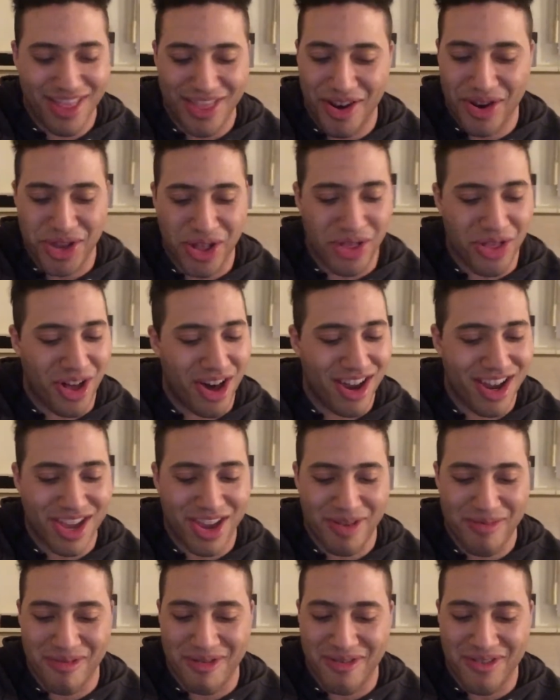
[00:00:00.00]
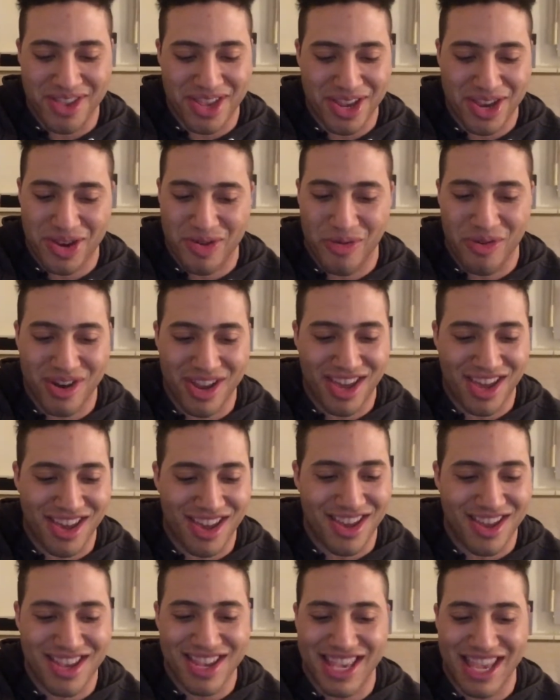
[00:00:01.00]
There's a lot of good movies in
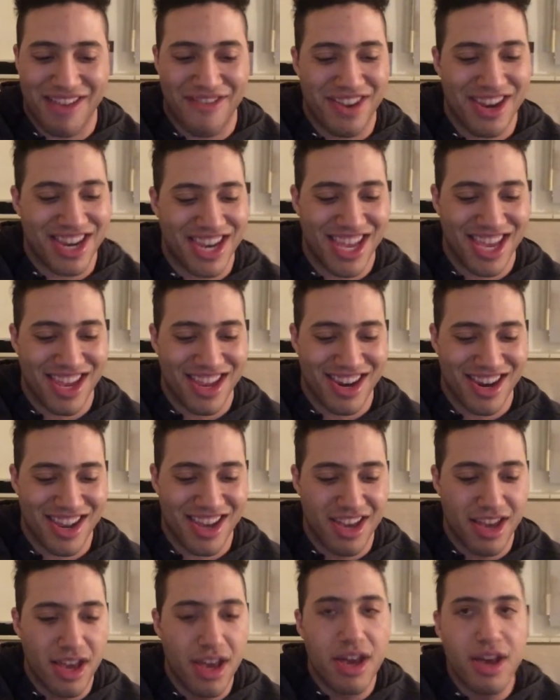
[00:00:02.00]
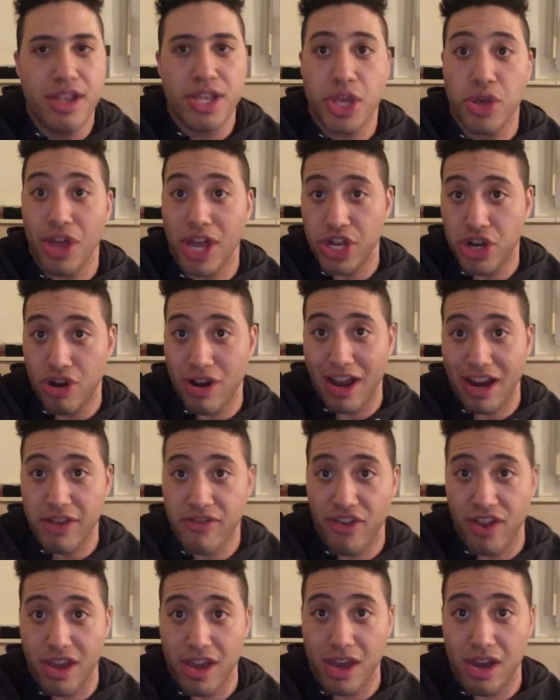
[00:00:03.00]
2017. So that's your next
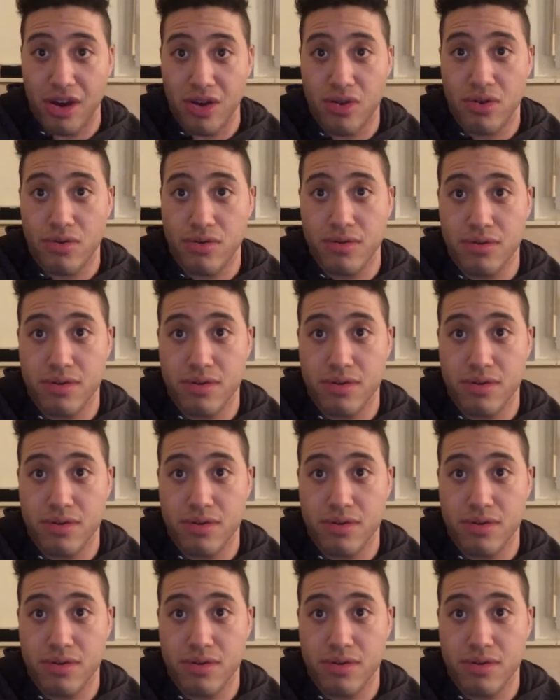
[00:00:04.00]
video.